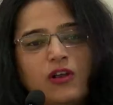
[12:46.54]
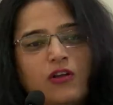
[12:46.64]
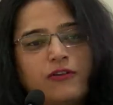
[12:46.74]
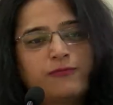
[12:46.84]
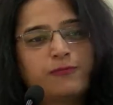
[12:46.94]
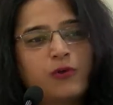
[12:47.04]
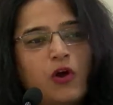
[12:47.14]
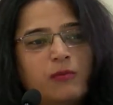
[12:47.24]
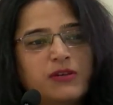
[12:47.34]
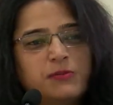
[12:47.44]
a lot of you
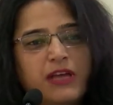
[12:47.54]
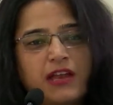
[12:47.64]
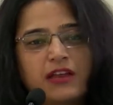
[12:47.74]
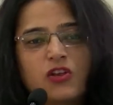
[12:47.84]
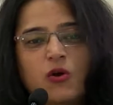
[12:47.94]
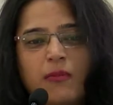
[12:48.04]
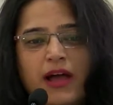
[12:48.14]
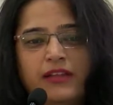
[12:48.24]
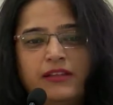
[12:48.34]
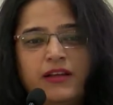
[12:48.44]
all must be getting in your
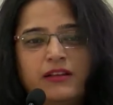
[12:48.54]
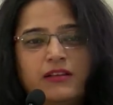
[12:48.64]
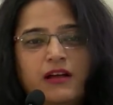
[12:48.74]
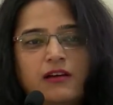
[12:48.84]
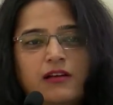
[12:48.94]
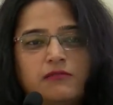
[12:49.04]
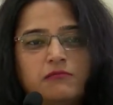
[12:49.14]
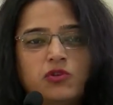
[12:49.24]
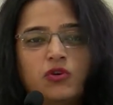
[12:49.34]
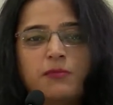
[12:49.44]
mind that agar
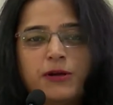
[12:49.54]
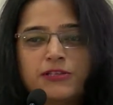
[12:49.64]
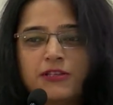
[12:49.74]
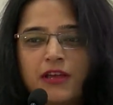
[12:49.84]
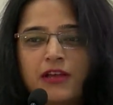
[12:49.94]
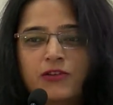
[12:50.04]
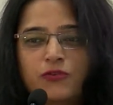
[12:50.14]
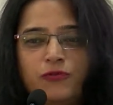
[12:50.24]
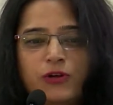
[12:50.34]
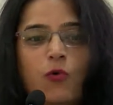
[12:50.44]
chota budget hai
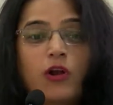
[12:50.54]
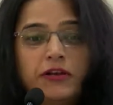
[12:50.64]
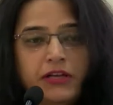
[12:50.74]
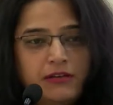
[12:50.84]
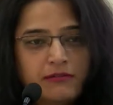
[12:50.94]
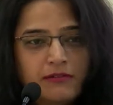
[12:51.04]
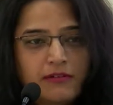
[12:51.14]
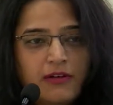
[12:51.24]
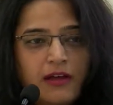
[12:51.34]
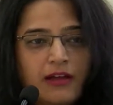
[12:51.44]
to fir quality
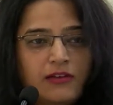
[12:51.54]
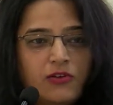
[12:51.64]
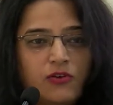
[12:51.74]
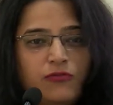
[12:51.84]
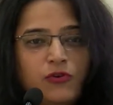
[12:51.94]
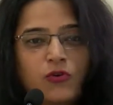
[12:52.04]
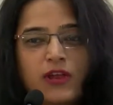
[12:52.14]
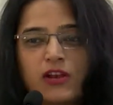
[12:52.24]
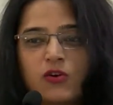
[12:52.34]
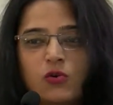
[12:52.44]
and you know, if you don't
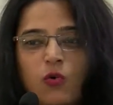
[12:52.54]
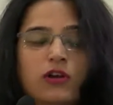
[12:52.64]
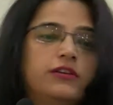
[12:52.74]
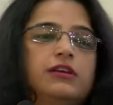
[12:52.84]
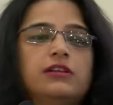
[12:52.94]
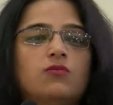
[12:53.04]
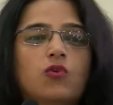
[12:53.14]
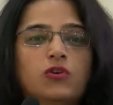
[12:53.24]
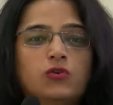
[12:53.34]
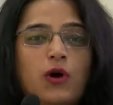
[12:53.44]
get good quality, then
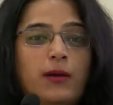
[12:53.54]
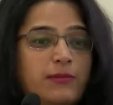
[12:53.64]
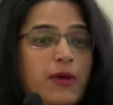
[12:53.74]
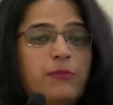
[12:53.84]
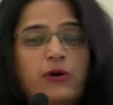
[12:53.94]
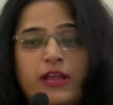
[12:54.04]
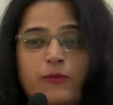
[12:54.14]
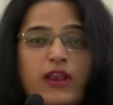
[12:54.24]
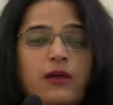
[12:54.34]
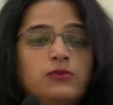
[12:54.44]
what do you do? I remember like
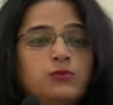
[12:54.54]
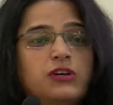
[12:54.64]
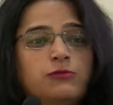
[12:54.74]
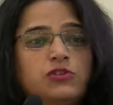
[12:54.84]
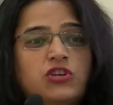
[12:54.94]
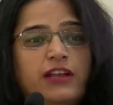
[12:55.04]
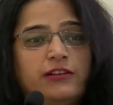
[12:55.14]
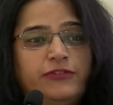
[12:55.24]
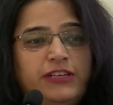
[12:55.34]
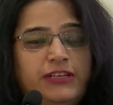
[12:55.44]
when I was working with
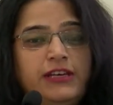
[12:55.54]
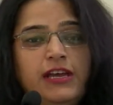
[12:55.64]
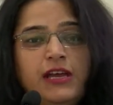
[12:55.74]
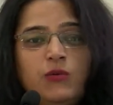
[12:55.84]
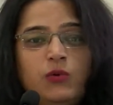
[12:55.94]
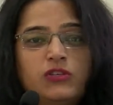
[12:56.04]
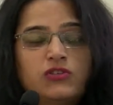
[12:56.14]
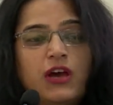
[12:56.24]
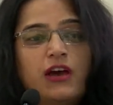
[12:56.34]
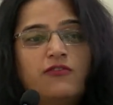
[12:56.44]
Channel V, we used
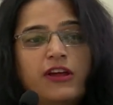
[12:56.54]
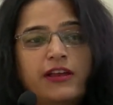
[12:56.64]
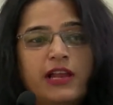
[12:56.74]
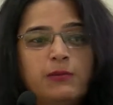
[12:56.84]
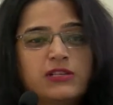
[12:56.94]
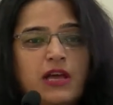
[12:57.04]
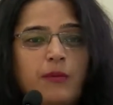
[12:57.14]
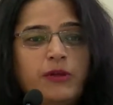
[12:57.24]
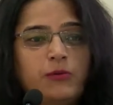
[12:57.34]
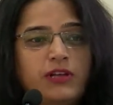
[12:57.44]
to have record labels
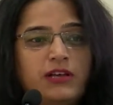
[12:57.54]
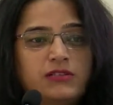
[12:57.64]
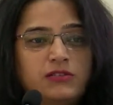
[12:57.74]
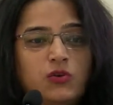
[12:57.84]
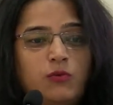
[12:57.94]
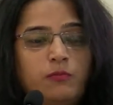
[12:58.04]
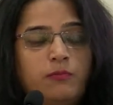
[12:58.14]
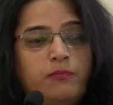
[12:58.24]
coming with us. So